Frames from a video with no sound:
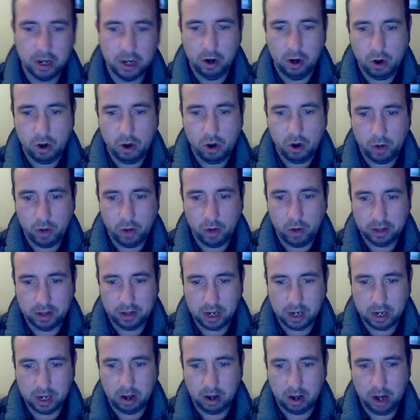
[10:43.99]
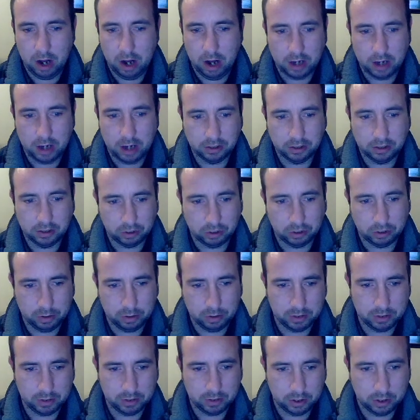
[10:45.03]
with the unlocking script
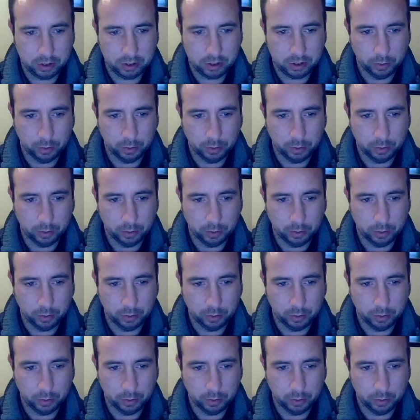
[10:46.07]
2.